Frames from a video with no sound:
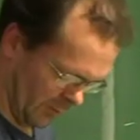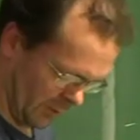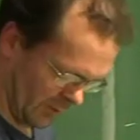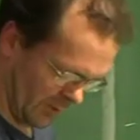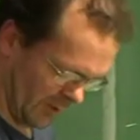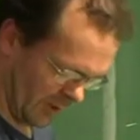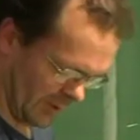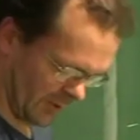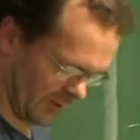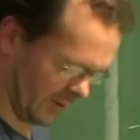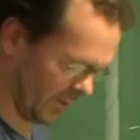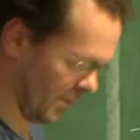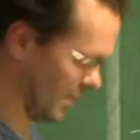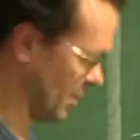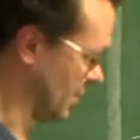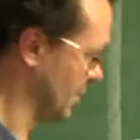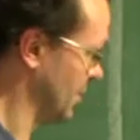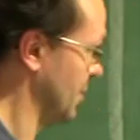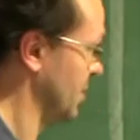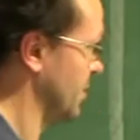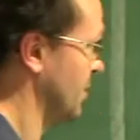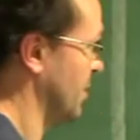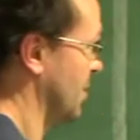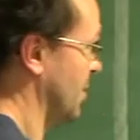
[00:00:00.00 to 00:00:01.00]
one has
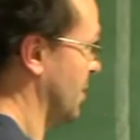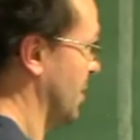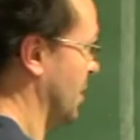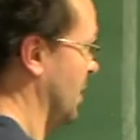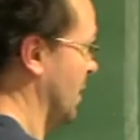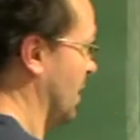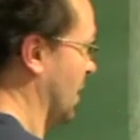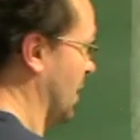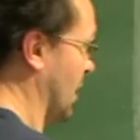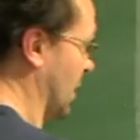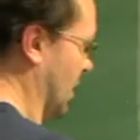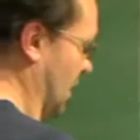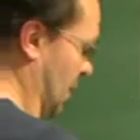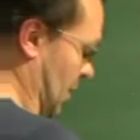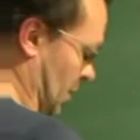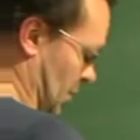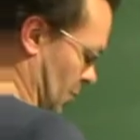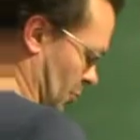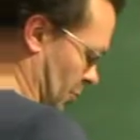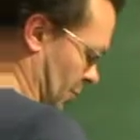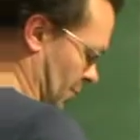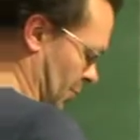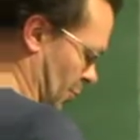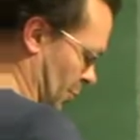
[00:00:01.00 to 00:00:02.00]
a
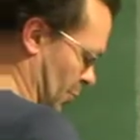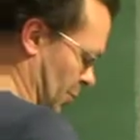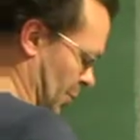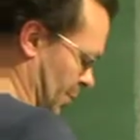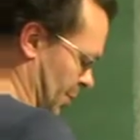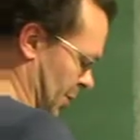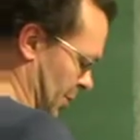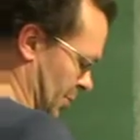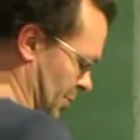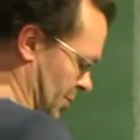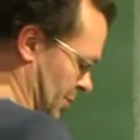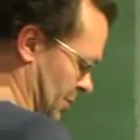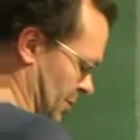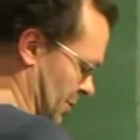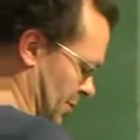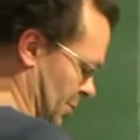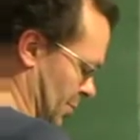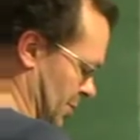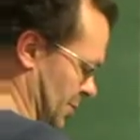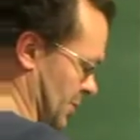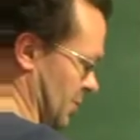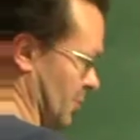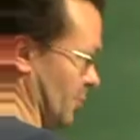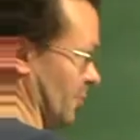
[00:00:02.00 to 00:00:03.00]
uniformly bounded
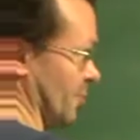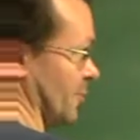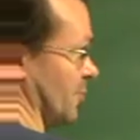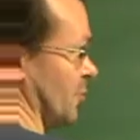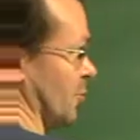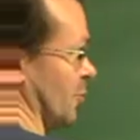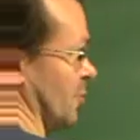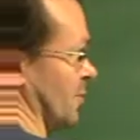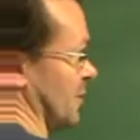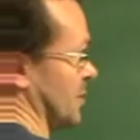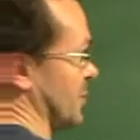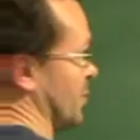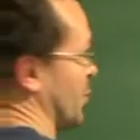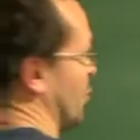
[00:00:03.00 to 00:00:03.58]
sequence of convex